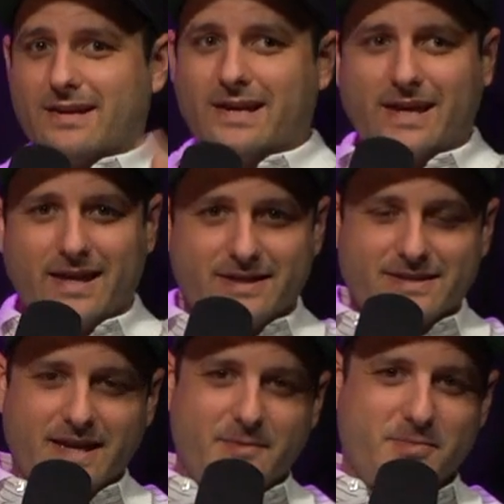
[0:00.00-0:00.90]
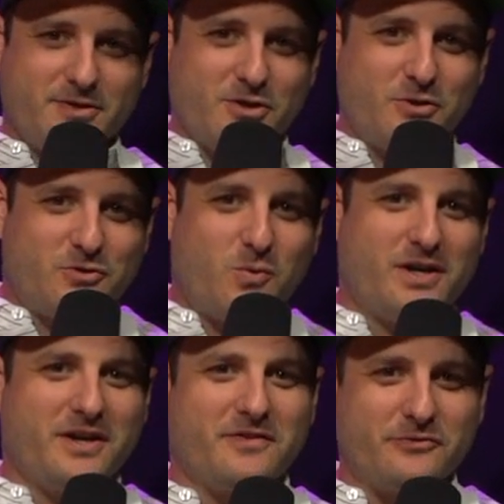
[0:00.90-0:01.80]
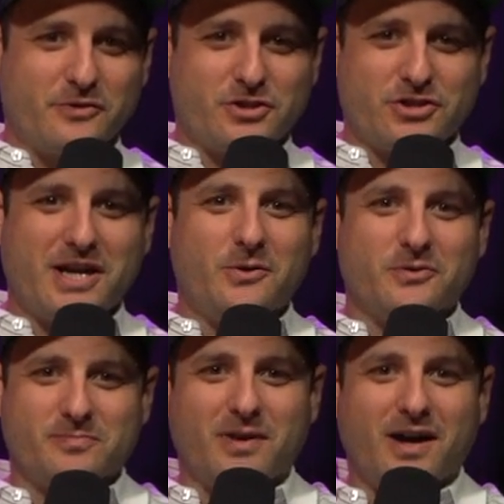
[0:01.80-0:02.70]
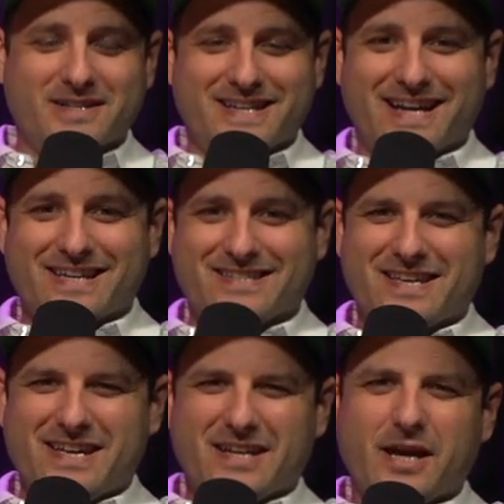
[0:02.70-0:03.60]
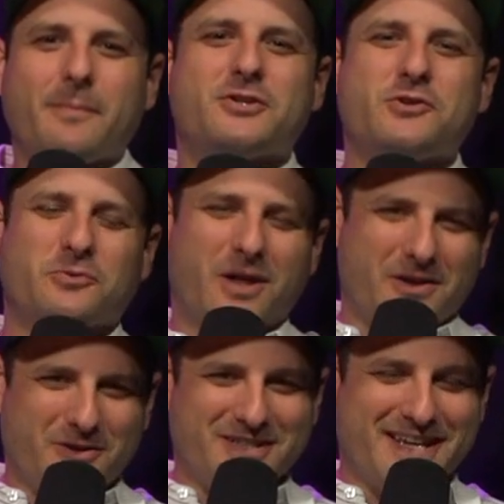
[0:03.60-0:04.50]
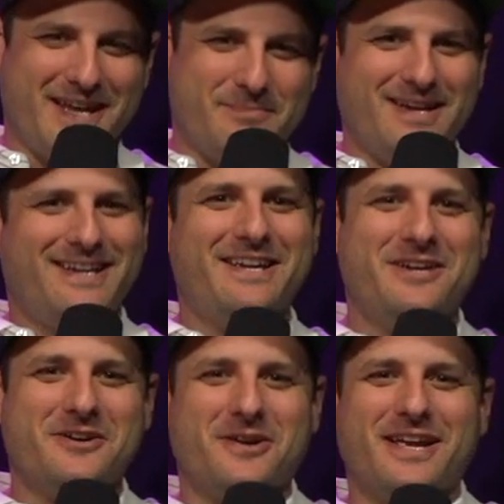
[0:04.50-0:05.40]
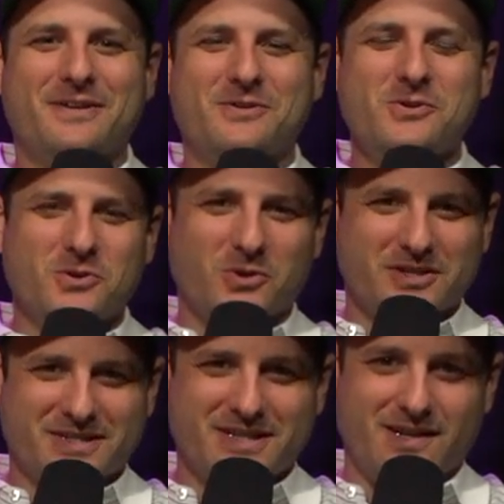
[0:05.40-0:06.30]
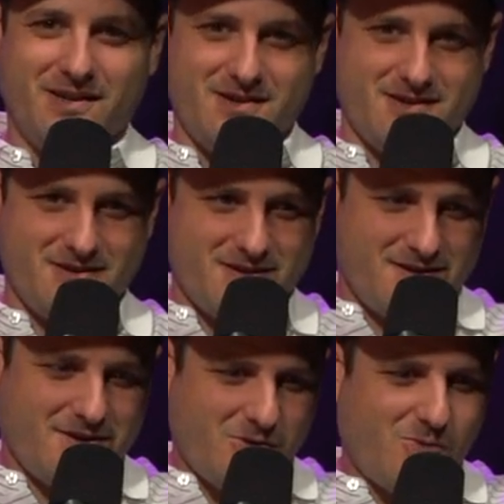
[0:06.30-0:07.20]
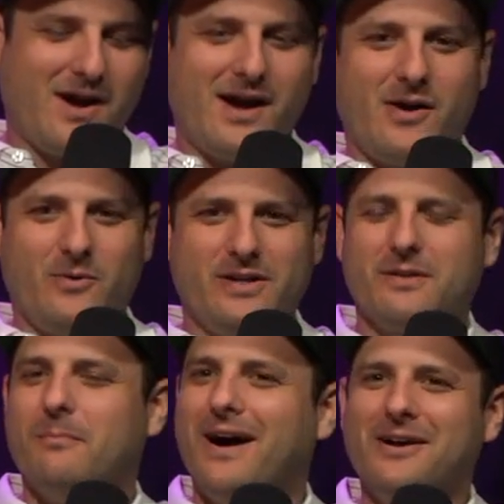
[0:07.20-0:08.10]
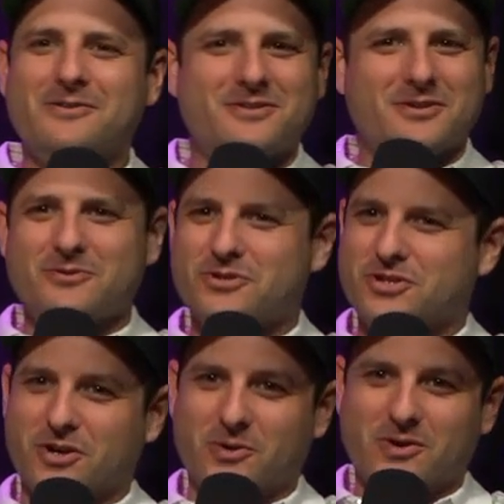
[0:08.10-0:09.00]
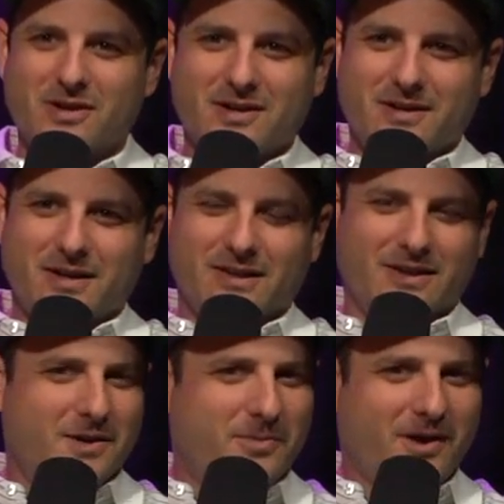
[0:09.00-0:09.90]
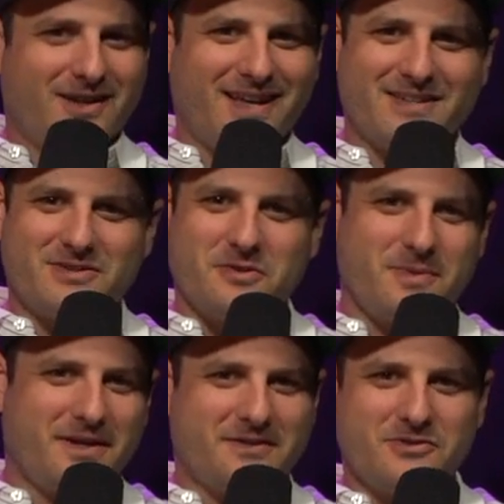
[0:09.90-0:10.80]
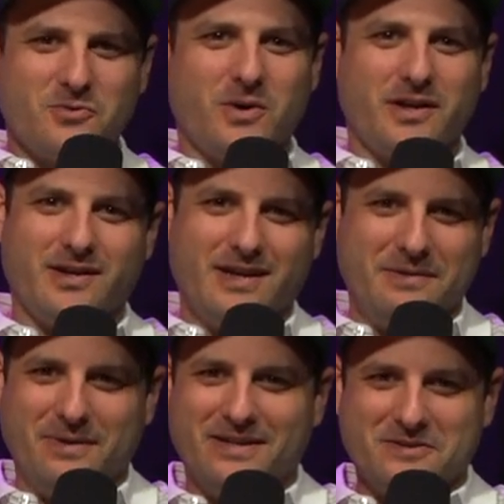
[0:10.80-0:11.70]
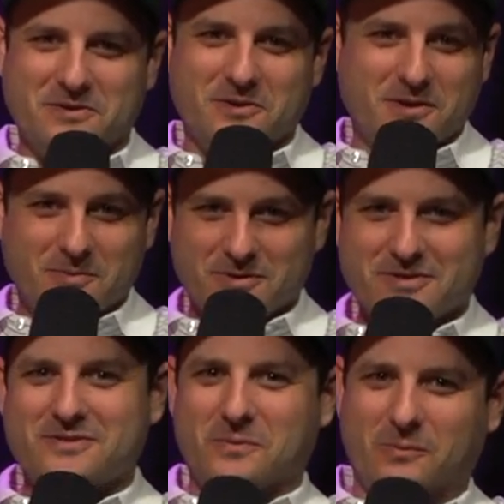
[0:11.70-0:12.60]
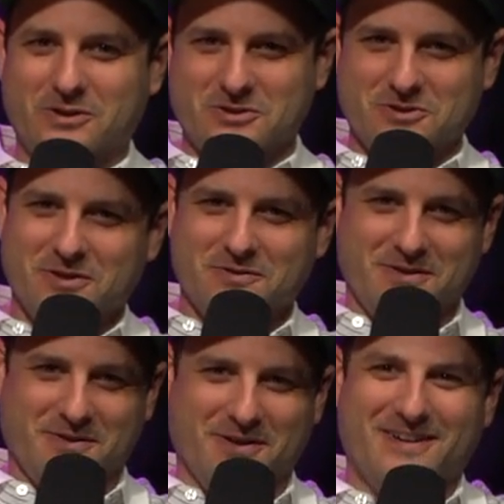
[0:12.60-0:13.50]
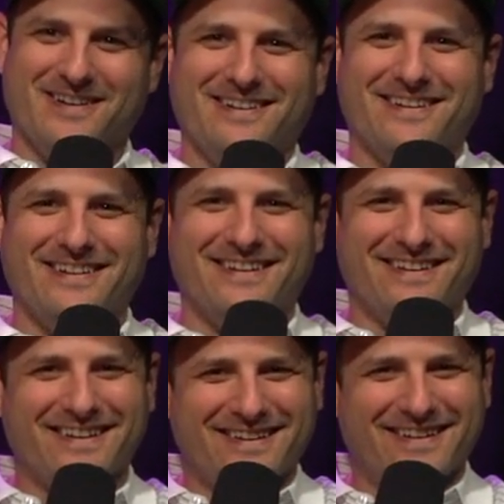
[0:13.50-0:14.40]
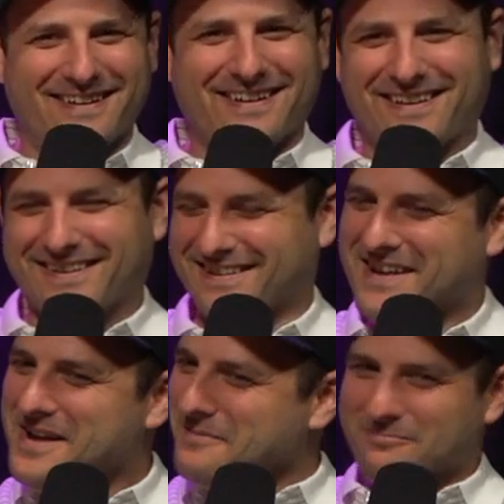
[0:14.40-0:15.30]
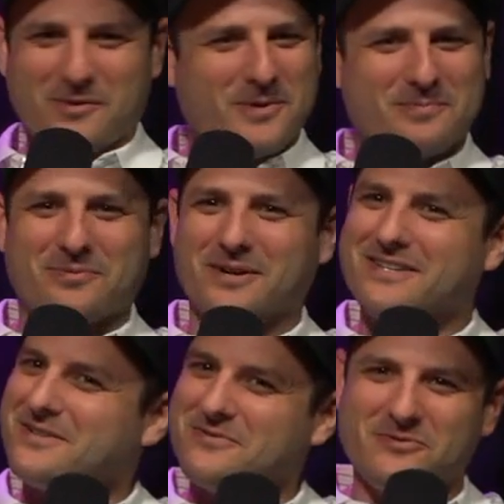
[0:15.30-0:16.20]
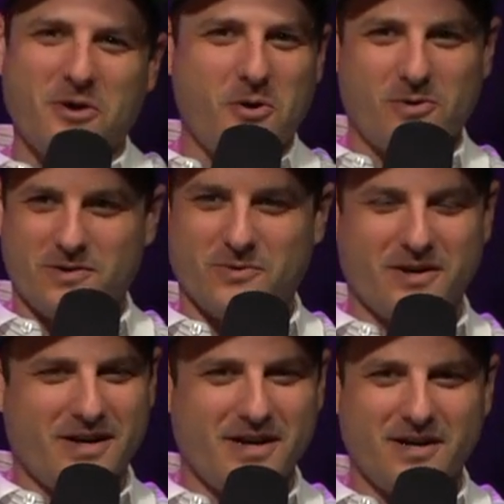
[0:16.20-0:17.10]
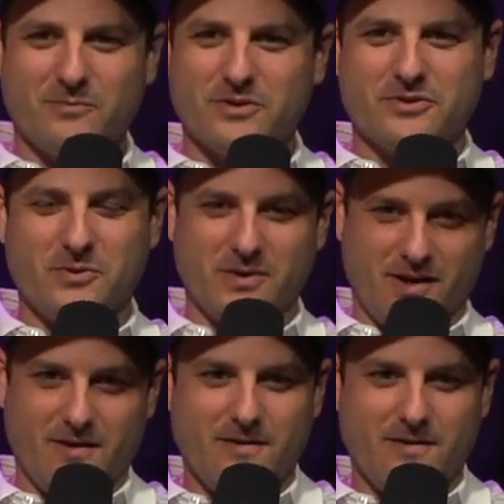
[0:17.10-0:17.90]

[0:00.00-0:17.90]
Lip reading: It's episode 20 of the Fresh Towels podcast, coming to you live on tape here in New York City. Wow, it's a milestone show. A lot of podcasts don't make it to 20, and based on our numbers, we shouldn't have either. But we're pressing forward. We're here and we're doing it.